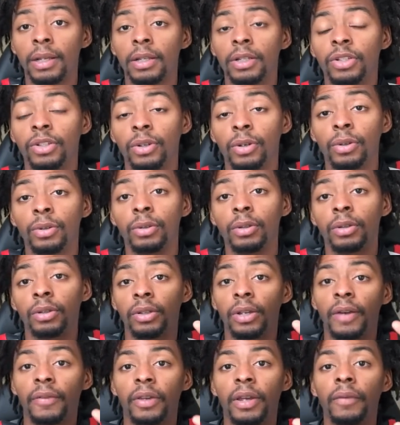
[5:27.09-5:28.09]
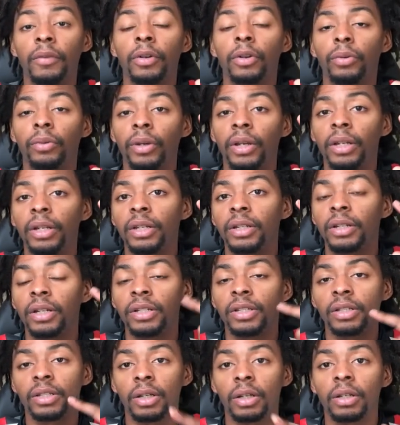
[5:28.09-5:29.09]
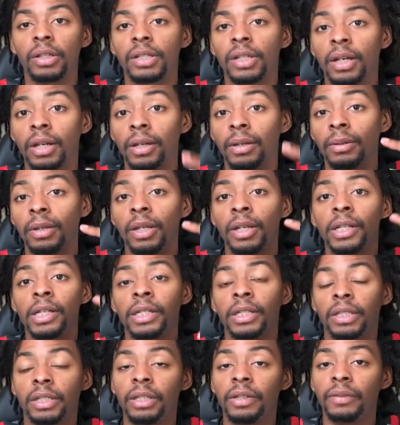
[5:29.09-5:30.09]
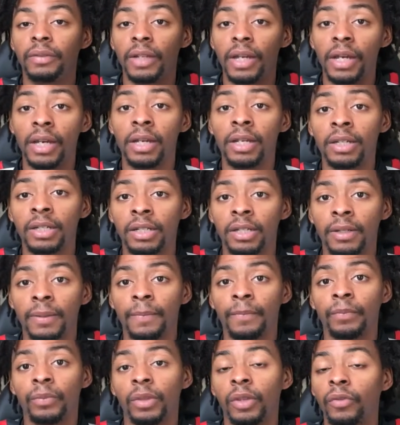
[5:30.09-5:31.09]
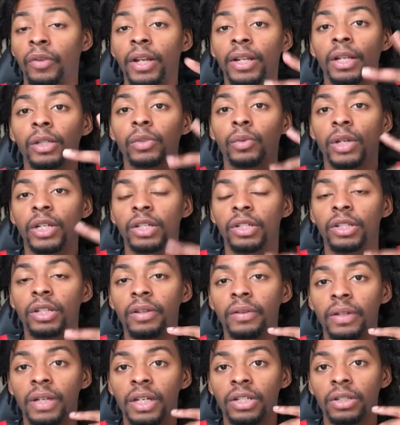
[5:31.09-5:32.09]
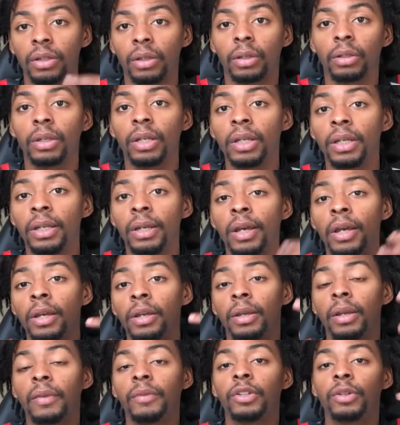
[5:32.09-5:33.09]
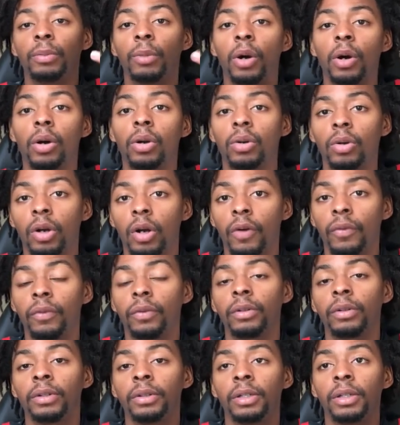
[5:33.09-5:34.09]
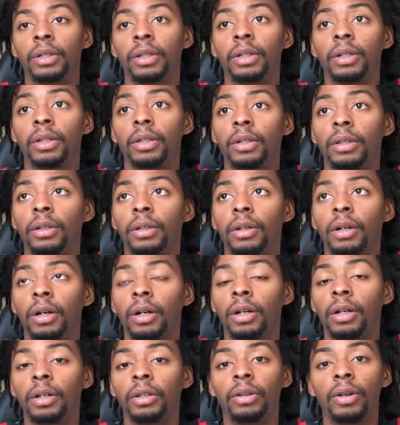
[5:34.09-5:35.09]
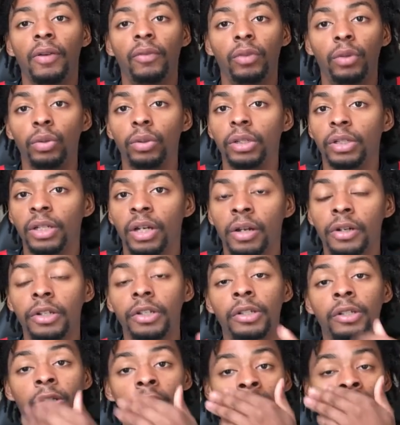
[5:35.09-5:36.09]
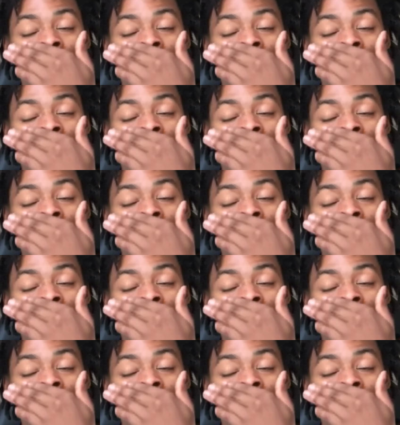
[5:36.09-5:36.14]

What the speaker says: So you have Kevin Durant, he does this all the time. Steve Nash. In fact, I was watching Steve Nash the other day. You have Jamal Crawford. You have Luka Doncic.